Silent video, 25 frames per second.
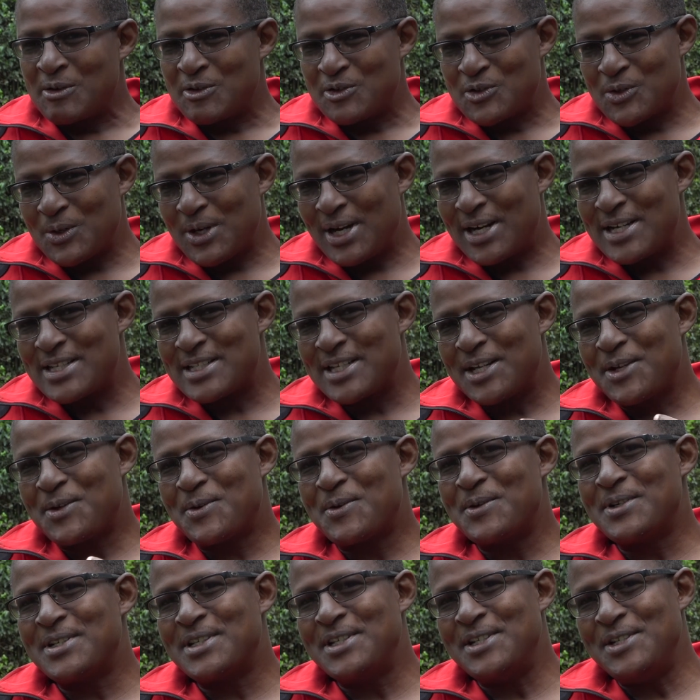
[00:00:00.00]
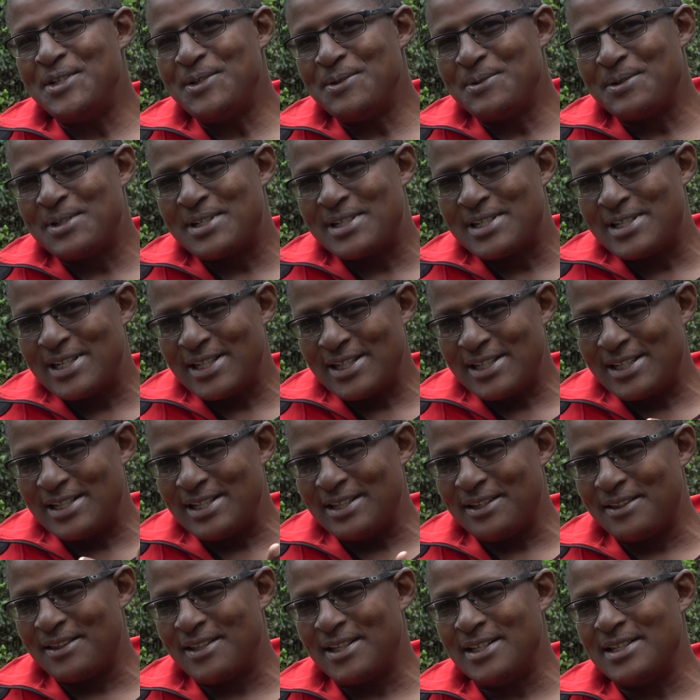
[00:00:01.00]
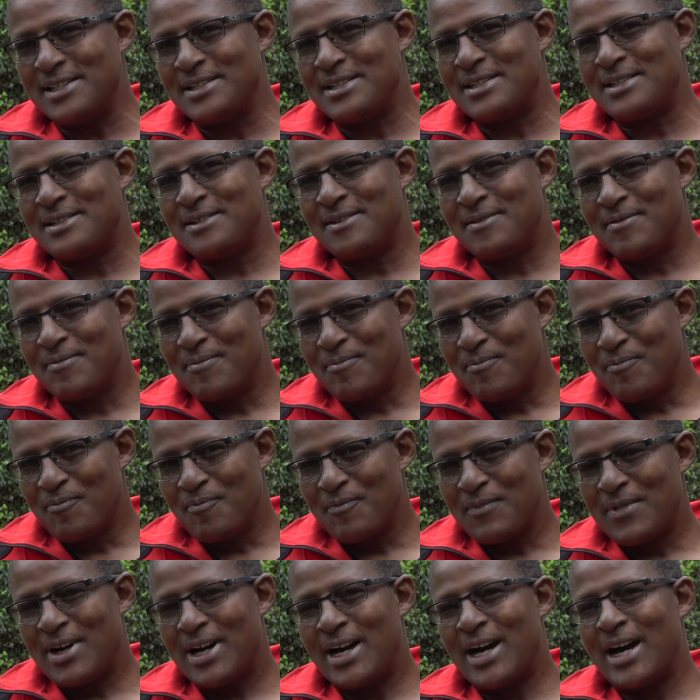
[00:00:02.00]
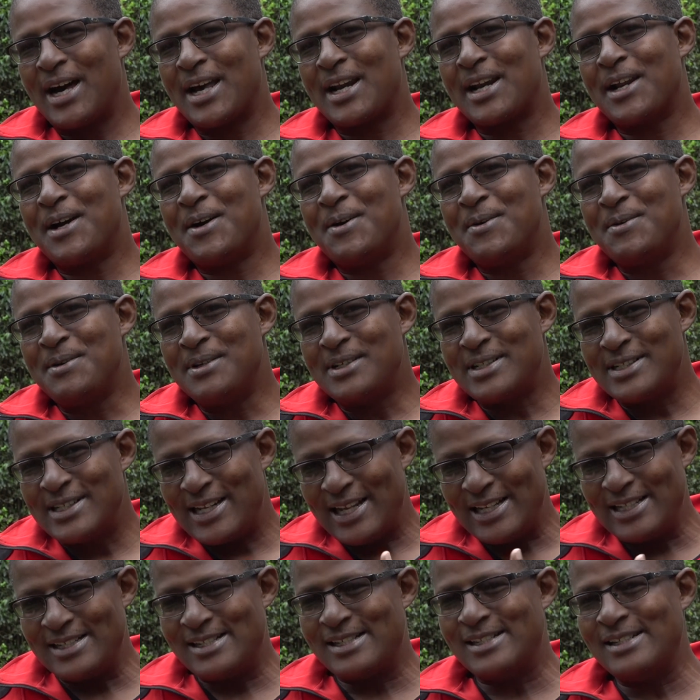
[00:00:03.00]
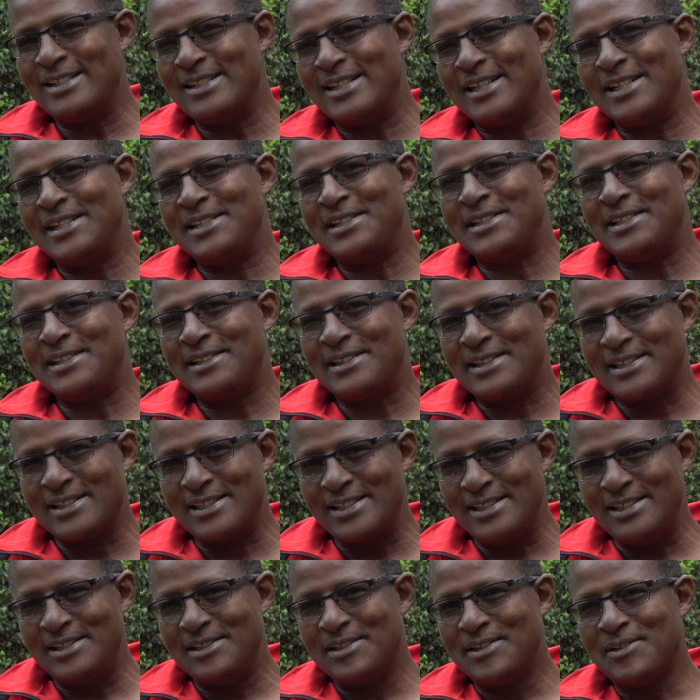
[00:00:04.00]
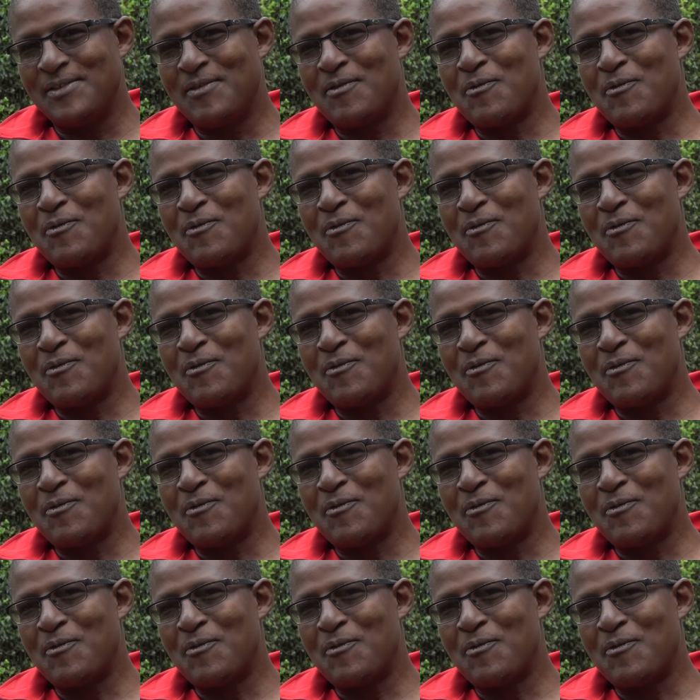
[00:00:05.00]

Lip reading: So as I continued taking this, around 1993,